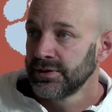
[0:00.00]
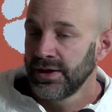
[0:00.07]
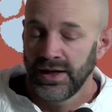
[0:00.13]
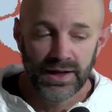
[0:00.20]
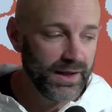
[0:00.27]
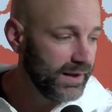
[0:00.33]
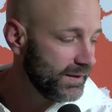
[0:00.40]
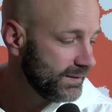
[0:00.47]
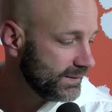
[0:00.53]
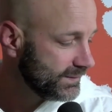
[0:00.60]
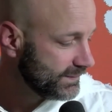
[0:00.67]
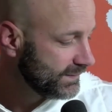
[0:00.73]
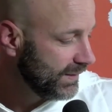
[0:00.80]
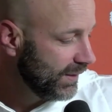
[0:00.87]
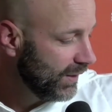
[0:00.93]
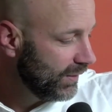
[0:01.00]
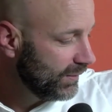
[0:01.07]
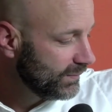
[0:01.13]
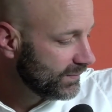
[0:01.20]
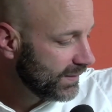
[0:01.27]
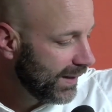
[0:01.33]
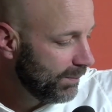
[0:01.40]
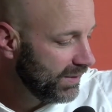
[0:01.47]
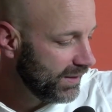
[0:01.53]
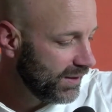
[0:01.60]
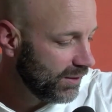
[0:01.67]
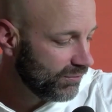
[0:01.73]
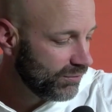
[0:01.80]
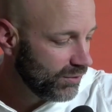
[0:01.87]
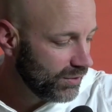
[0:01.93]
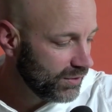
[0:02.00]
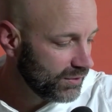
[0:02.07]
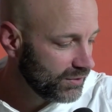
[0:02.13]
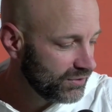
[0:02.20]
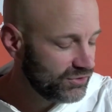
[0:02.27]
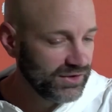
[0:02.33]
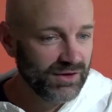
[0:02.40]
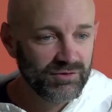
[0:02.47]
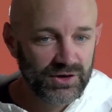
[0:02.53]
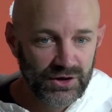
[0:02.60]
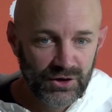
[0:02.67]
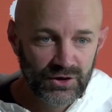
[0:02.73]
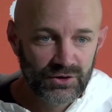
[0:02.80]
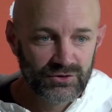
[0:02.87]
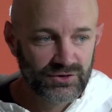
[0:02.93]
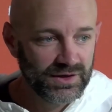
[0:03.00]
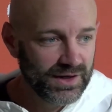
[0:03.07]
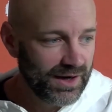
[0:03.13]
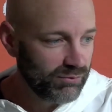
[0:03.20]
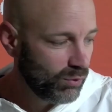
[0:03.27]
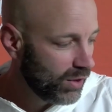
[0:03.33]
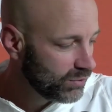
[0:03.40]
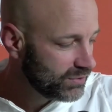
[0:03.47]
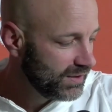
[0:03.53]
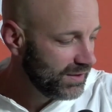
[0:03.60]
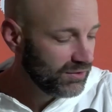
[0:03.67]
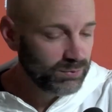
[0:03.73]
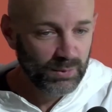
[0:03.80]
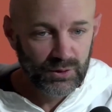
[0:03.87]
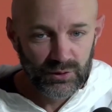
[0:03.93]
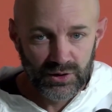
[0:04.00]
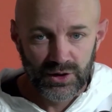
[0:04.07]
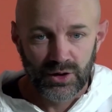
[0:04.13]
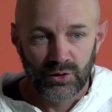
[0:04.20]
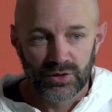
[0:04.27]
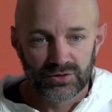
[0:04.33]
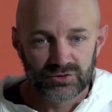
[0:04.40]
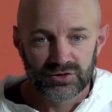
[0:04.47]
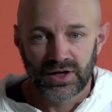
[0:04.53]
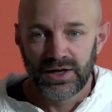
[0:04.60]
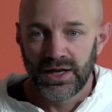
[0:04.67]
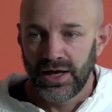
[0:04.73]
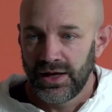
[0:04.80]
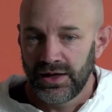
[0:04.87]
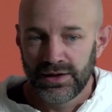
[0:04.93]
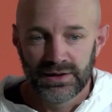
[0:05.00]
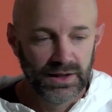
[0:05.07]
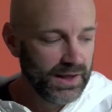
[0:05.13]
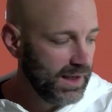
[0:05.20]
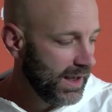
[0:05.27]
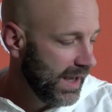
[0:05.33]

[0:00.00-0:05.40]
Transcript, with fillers: And you know, I've been here for seven years, and I've walked in this building on a Sunday